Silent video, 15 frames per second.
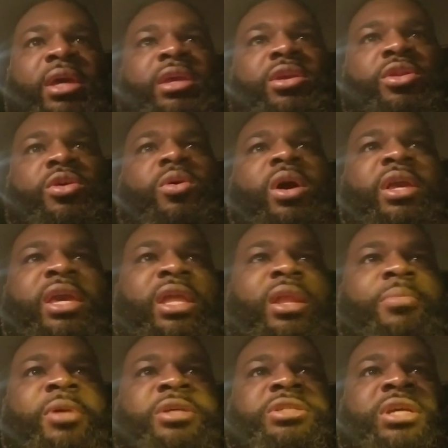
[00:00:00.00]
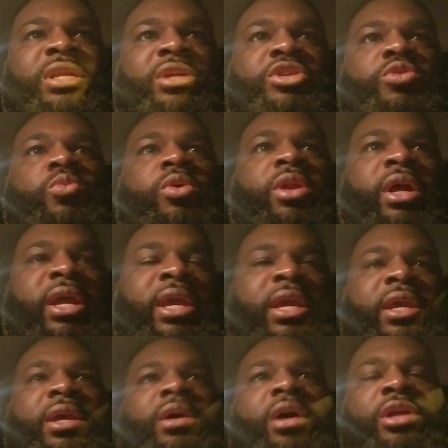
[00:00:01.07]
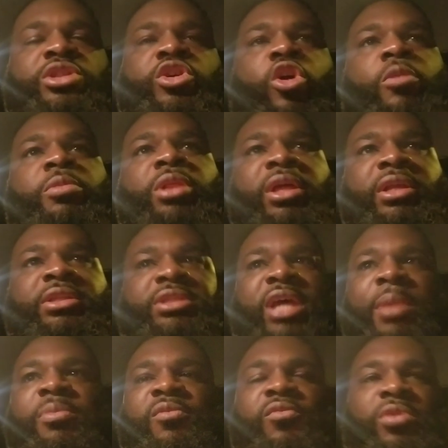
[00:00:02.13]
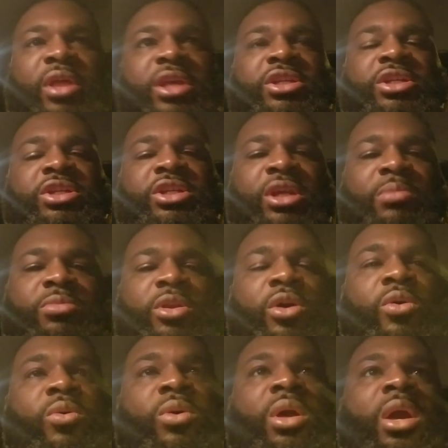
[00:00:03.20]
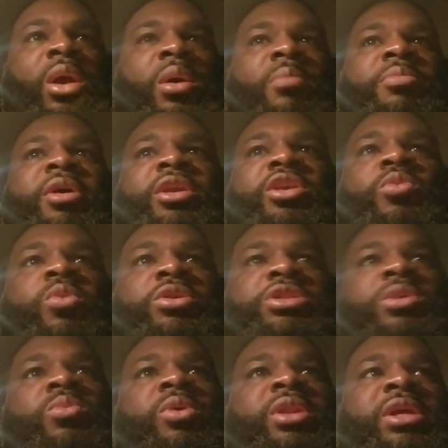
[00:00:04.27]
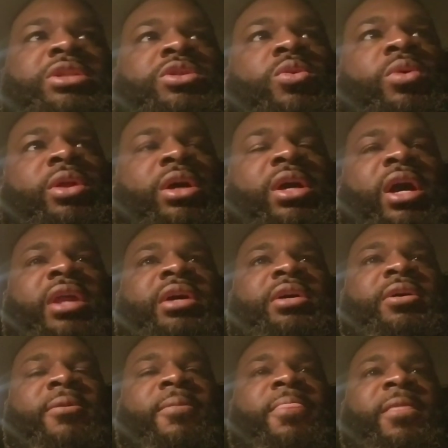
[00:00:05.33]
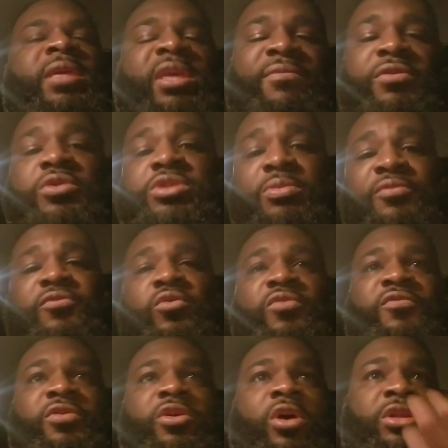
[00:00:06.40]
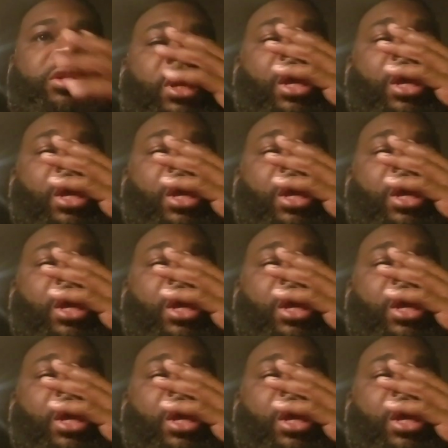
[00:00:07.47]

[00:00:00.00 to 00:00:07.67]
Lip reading: Again, I'm not saying that you want a turbulent type of relationship, no, but you want someone that's going to kind of give you some food for thought,